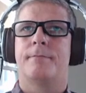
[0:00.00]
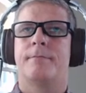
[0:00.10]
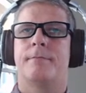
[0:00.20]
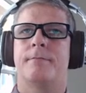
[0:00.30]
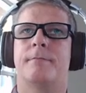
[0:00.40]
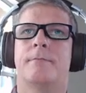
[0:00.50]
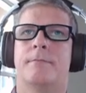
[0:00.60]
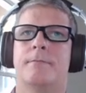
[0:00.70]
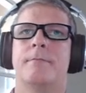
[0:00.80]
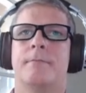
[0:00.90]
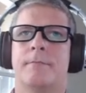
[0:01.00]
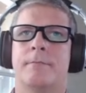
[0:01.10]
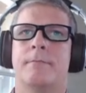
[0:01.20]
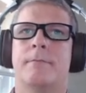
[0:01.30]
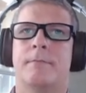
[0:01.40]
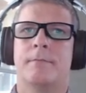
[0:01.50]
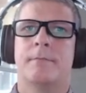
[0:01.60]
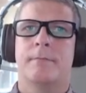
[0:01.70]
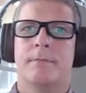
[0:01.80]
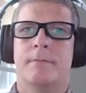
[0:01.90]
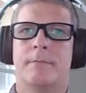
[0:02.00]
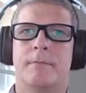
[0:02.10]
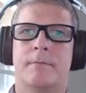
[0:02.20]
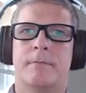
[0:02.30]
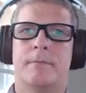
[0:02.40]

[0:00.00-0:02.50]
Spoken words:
(not speaking)